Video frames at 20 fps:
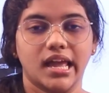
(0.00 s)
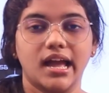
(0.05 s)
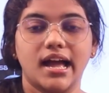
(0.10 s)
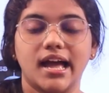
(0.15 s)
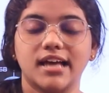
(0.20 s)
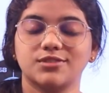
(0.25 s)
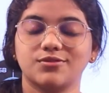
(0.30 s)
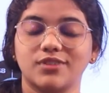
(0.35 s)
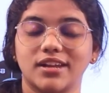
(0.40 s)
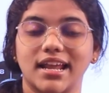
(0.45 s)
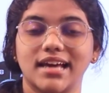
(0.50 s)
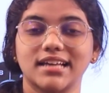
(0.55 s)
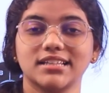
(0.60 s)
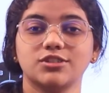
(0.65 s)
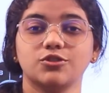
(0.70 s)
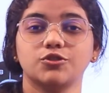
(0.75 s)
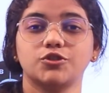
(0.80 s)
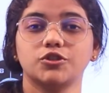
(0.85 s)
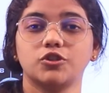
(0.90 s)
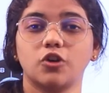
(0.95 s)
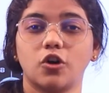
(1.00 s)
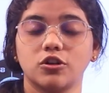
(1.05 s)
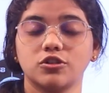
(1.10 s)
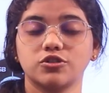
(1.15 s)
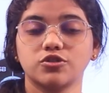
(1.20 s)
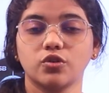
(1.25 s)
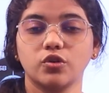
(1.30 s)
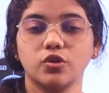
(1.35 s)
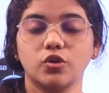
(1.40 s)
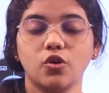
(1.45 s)
as well as you should
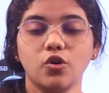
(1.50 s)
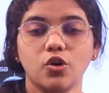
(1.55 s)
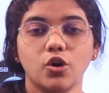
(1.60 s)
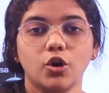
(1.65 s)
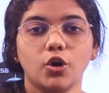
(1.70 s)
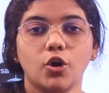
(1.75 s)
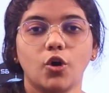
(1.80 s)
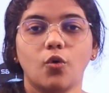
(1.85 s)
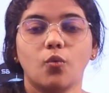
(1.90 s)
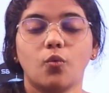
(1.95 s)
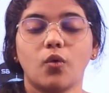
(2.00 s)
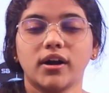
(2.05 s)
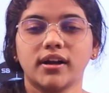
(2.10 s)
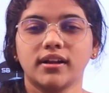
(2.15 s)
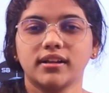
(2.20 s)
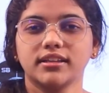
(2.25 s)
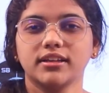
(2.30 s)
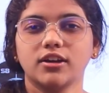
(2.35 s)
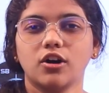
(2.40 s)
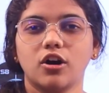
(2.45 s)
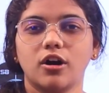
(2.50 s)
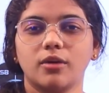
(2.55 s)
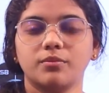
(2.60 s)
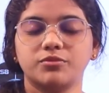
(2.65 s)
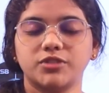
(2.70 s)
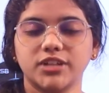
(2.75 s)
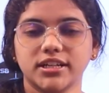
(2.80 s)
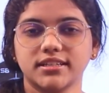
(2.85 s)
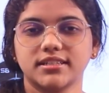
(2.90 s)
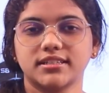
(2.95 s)
also know what are the
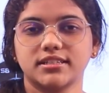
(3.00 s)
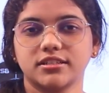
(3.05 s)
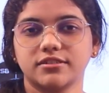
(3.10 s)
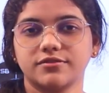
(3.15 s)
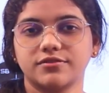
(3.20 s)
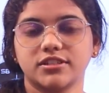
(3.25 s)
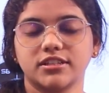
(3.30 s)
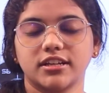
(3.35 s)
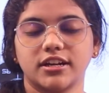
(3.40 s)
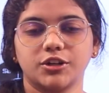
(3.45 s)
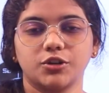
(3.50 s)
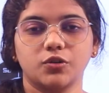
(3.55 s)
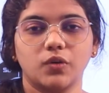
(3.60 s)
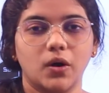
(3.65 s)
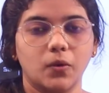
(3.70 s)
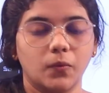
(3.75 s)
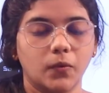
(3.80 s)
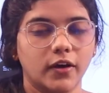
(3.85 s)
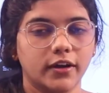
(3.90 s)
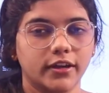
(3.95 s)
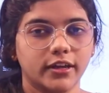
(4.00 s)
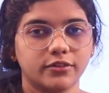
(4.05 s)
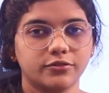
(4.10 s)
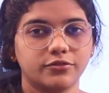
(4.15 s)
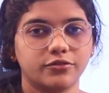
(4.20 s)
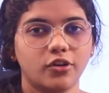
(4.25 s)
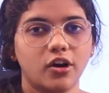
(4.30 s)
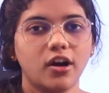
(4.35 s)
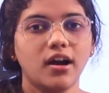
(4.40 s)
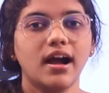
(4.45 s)
objectives that you are working
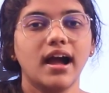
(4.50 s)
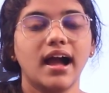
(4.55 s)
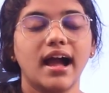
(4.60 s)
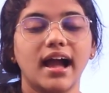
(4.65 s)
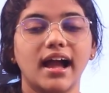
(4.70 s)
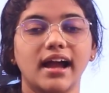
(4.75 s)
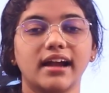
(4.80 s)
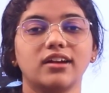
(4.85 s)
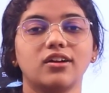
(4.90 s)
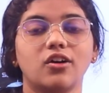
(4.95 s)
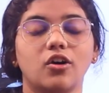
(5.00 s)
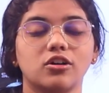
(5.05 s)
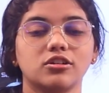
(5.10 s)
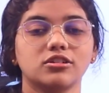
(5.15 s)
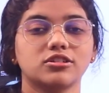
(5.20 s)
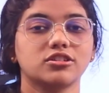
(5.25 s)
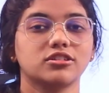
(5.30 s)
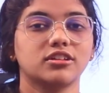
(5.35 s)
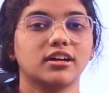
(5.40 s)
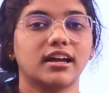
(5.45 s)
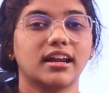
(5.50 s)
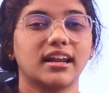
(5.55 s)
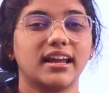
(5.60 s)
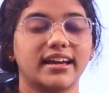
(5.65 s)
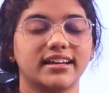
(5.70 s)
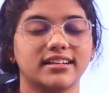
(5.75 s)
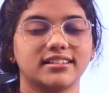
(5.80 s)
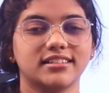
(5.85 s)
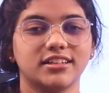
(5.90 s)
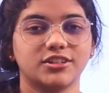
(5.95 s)
for, and also the
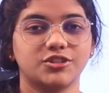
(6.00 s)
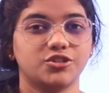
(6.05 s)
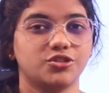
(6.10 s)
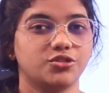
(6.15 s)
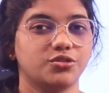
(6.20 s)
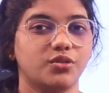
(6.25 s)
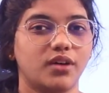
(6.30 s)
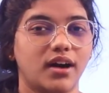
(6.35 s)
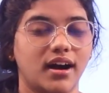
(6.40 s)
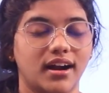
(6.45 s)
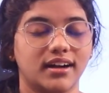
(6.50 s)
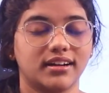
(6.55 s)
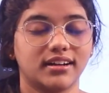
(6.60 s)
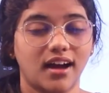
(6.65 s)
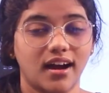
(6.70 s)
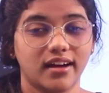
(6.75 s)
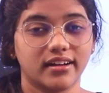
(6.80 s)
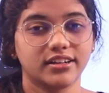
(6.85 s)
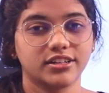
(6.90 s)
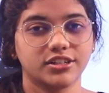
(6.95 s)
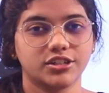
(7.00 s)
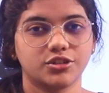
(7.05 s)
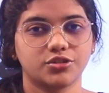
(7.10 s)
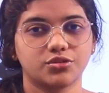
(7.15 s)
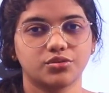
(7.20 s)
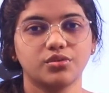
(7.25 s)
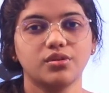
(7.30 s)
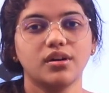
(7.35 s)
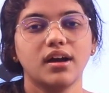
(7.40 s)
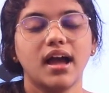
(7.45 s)
clients that you are targeted
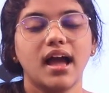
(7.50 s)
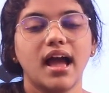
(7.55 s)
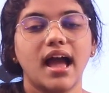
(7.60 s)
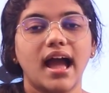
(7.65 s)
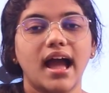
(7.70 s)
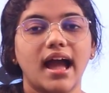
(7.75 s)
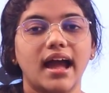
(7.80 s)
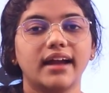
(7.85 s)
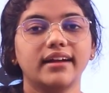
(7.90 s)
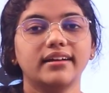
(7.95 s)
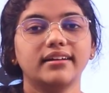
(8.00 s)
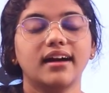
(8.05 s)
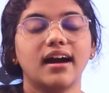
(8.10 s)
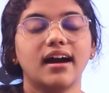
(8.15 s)
to, and